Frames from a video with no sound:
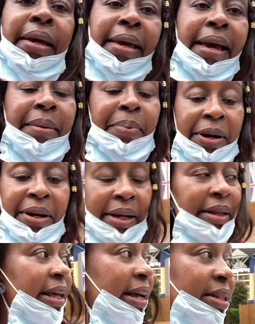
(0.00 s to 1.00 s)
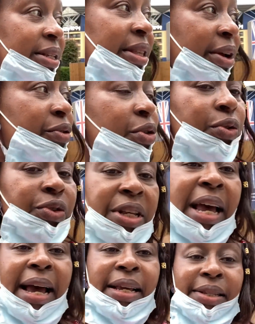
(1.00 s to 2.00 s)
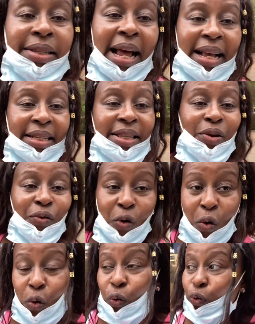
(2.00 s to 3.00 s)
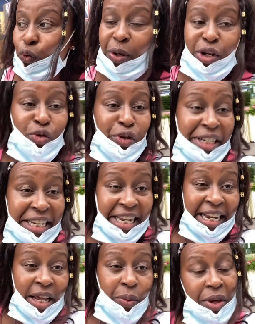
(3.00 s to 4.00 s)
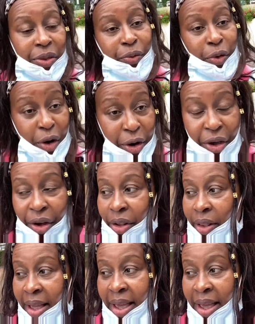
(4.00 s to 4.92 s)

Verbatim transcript: yep that's the rules guys that's the rules when you're dealing with royal